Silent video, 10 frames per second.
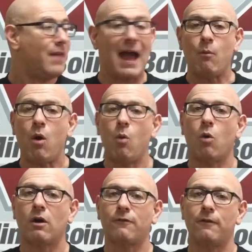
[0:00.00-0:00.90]
that won't
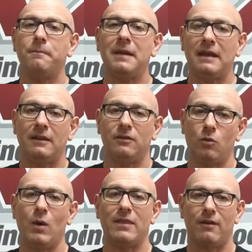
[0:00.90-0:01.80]
work for me
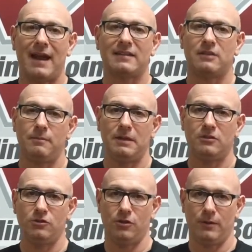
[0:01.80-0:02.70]
the way they're asking me
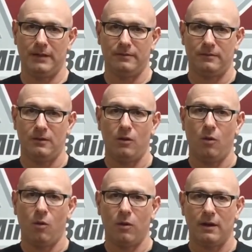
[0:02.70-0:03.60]
to do it,
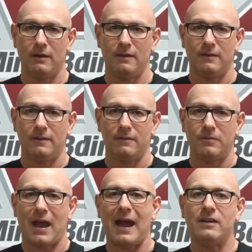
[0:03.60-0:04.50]
or
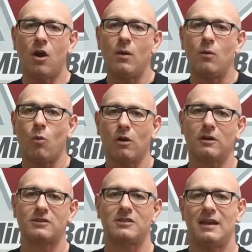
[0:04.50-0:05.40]
I know it
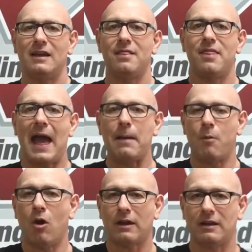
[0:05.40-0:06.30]
works in that
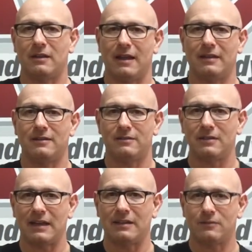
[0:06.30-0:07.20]
market like
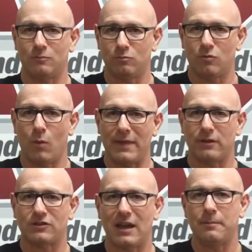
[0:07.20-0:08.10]
the way
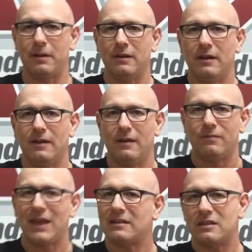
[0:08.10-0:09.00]
they're saying, but
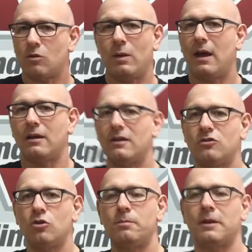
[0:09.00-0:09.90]
that's not the way I'm going
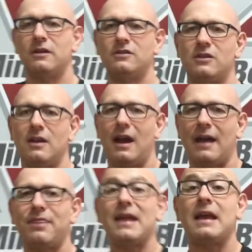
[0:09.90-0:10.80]
to do it because
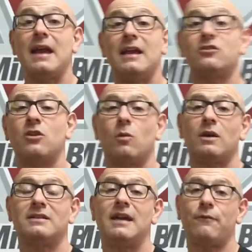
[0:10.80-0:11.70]
I think it's going to
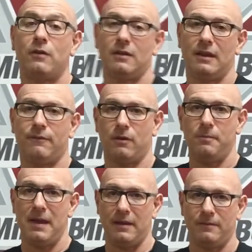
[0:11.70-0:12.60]
work differently for
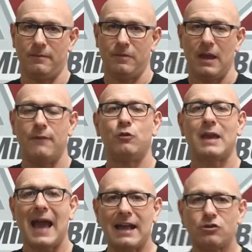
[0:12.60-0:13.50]
me. If
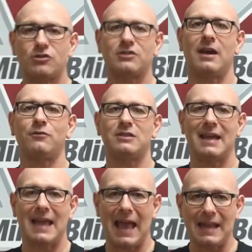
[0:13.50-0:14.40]
you catch yourself
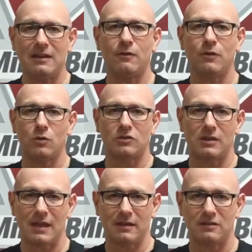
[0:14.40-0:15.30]
saying any of those
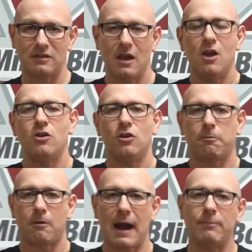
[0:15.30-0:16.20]
things,
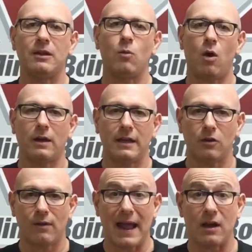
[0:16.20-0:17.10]
you're probably walking
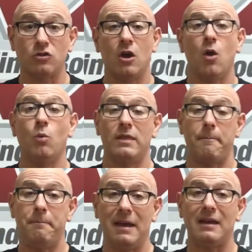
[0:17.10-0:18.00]
around with a
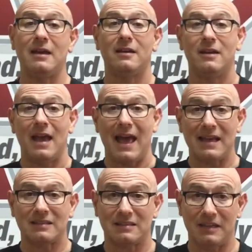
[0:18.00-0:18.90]
big
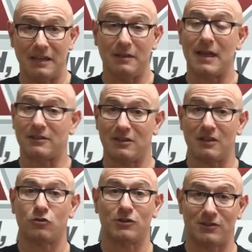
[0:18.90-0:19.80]
SC, that
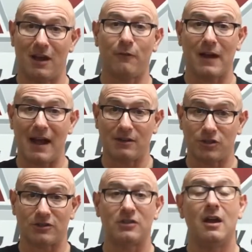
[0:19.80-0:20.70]
stands for
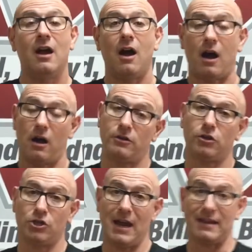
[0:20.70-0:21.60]
self-conscious, on
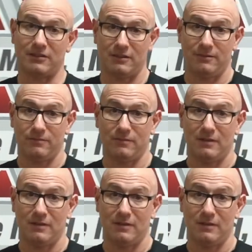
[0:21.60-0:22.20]
your chest.